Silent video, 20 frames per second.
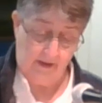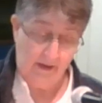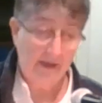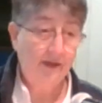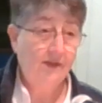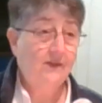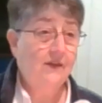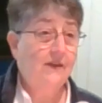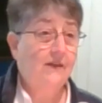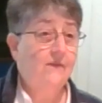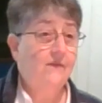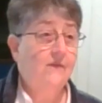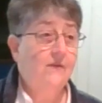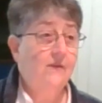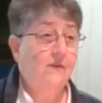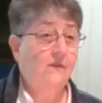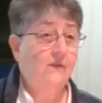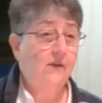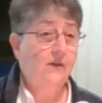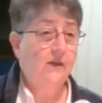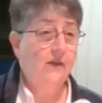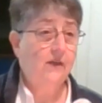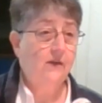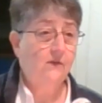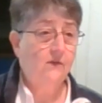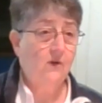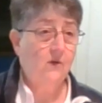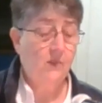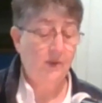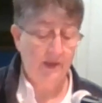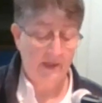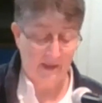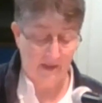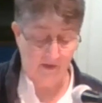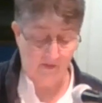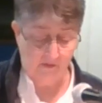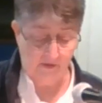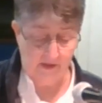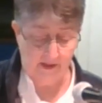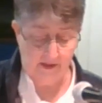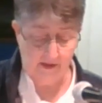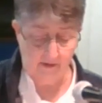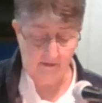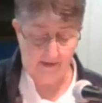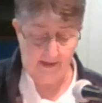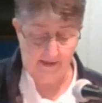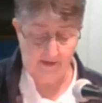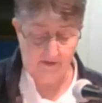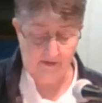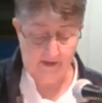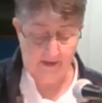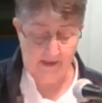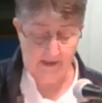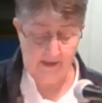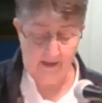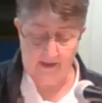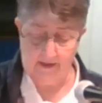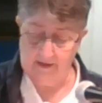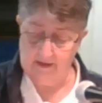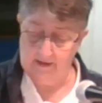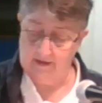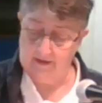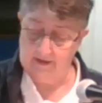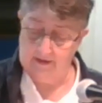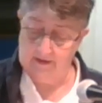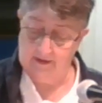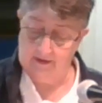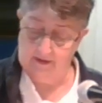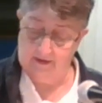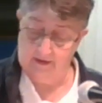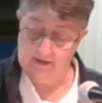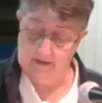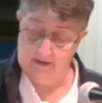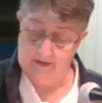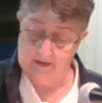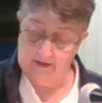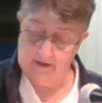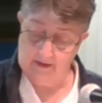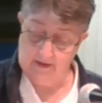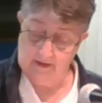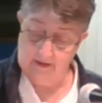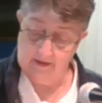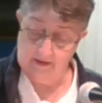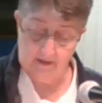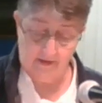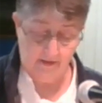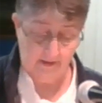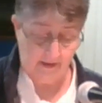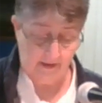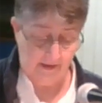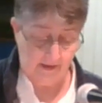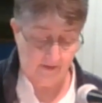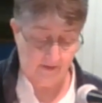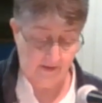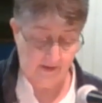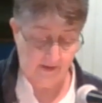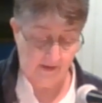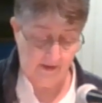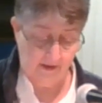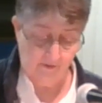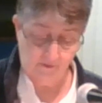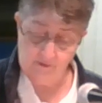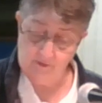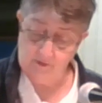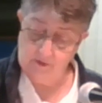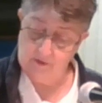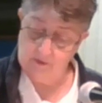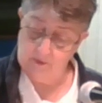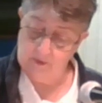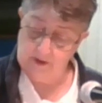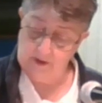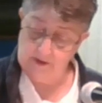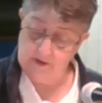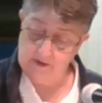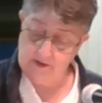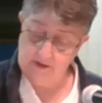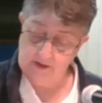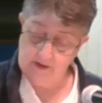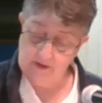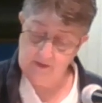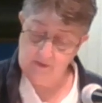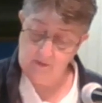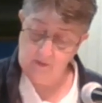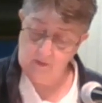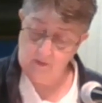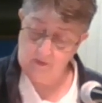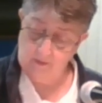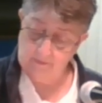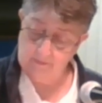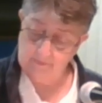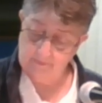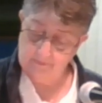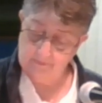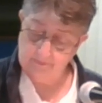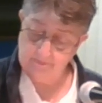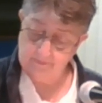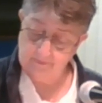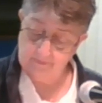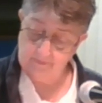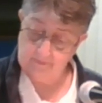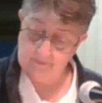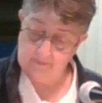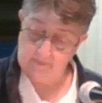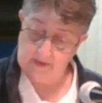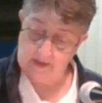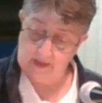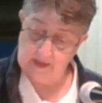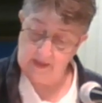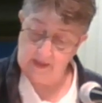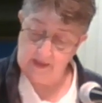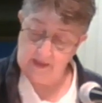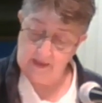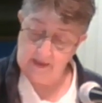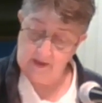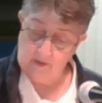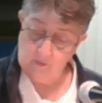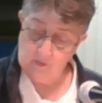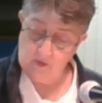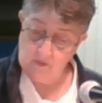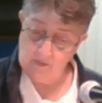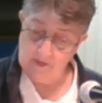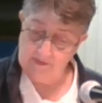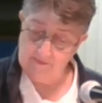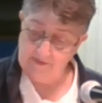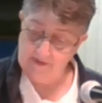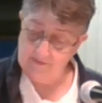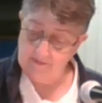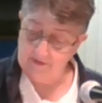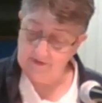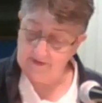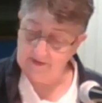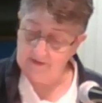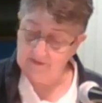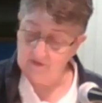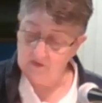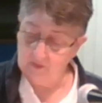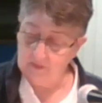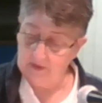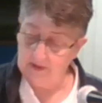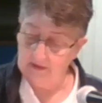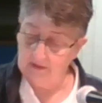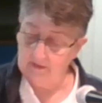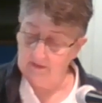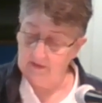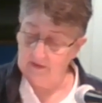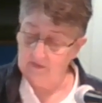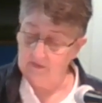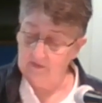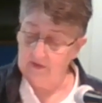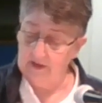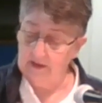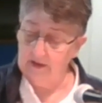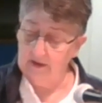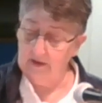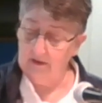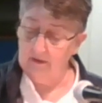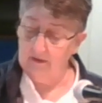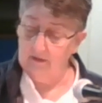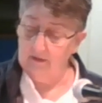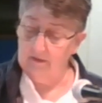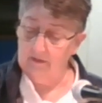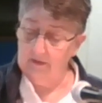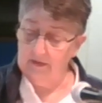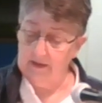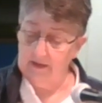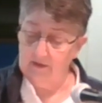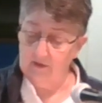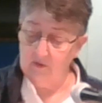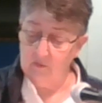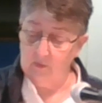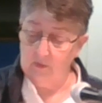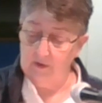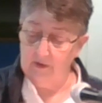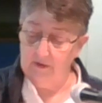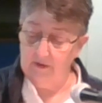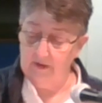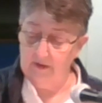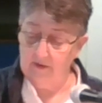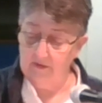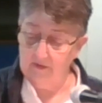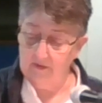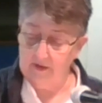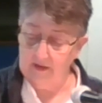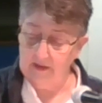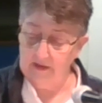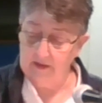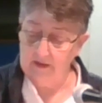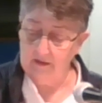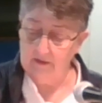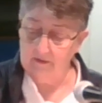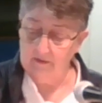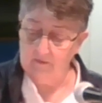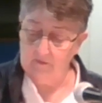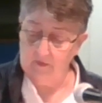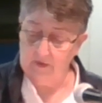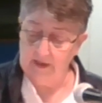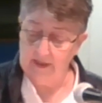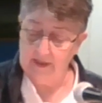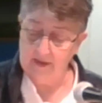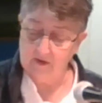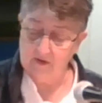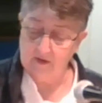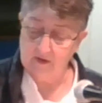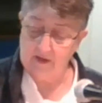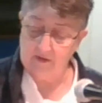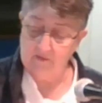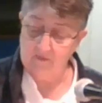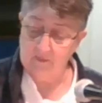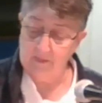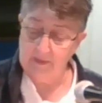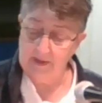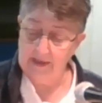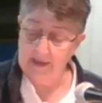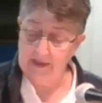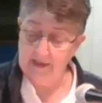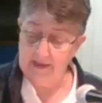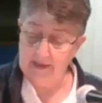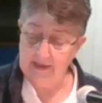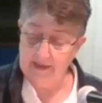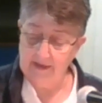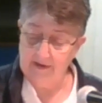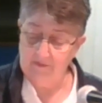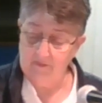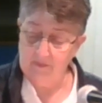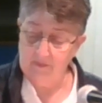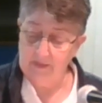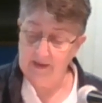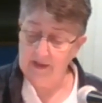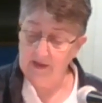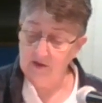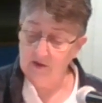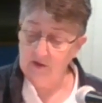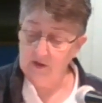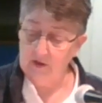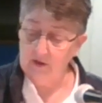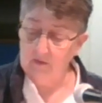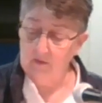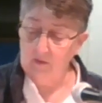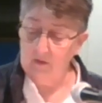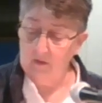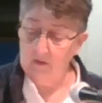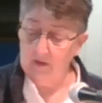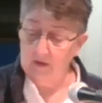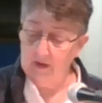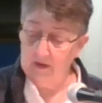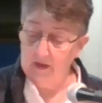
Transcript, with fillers: He's, out of Ezekiel, he's going to be in Ezekiel 18, 19 through 32. One of my favorite things about Ezekiel is where Ezekiel writes, Son of man, I have made you